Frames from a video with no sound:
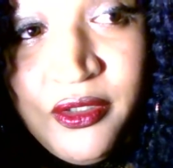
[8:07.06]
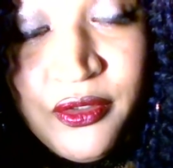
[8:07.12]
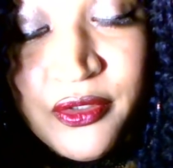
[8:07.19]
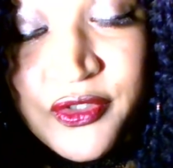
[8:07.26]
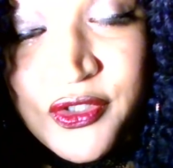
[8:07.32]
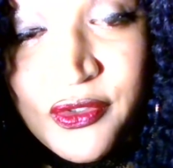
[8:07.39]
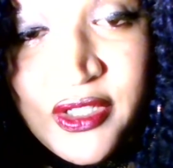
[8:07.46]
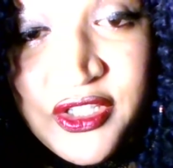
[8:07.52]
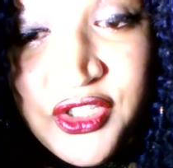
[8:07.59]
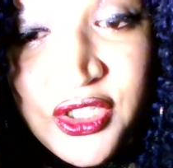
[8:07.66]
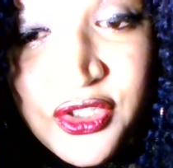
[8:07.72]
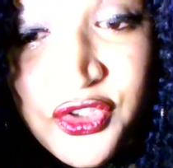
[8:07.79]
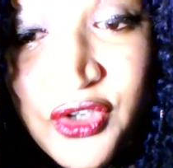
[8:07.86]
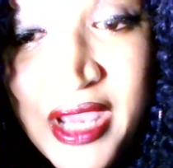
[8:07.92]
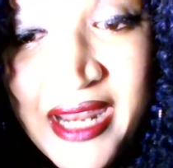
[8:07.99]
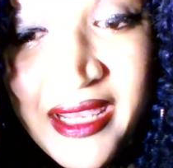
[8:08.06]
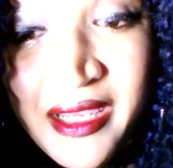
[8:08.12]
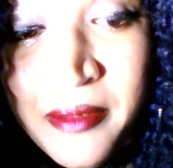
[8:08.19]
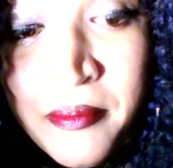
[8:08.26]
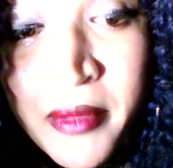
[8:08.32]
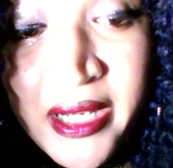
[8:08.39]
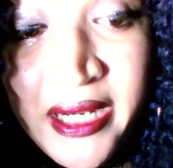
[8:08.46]
so that she could try to get
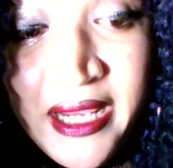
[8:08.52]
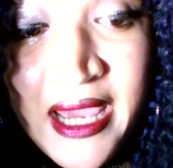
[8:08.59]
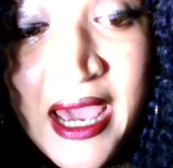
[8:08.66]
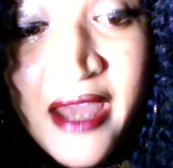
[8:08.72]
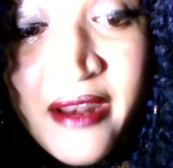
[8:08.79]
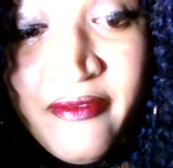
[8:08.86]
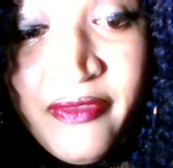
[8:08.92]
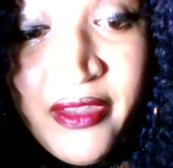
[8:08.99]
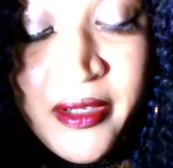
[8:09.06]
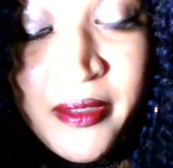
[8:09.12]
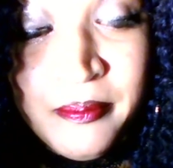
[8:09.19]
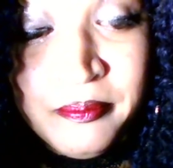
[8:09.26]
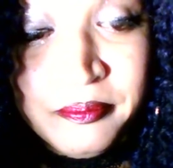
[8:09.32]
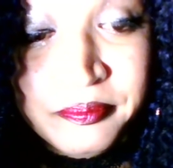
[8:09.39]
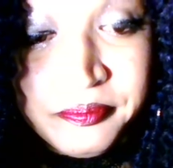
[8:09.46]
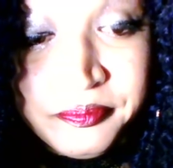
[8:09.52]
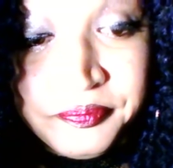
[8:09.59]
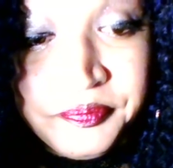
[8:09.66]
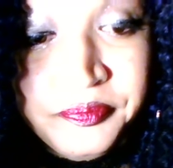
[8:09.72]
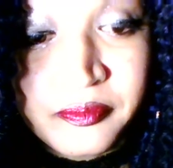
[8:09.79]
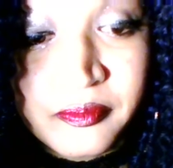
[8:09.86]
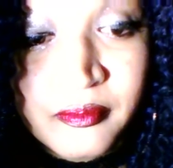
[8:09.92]
money out of them.
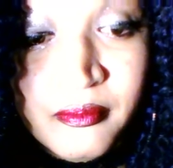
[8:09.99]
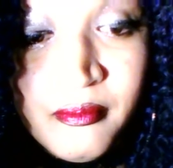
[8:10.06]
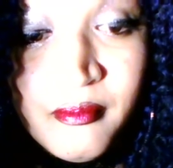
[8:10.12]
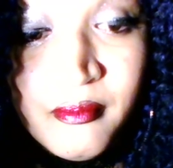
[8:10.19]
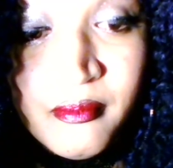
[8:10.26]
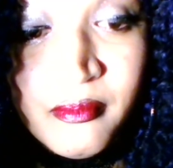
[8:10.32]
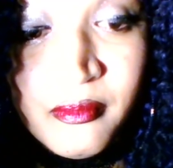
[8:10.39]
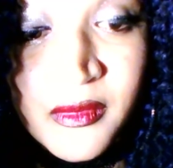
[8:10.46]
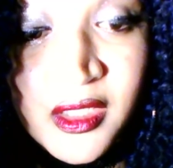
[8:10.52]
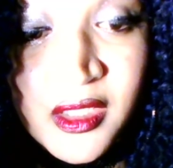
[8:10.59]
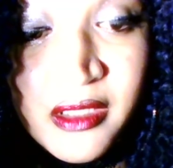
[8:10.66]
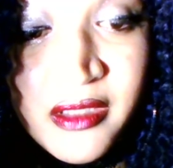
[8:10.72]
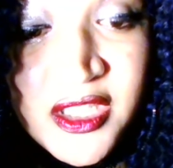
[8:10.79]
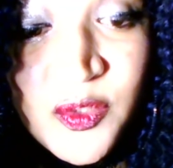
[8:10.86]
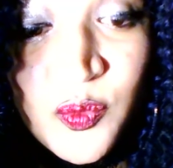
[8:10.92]
This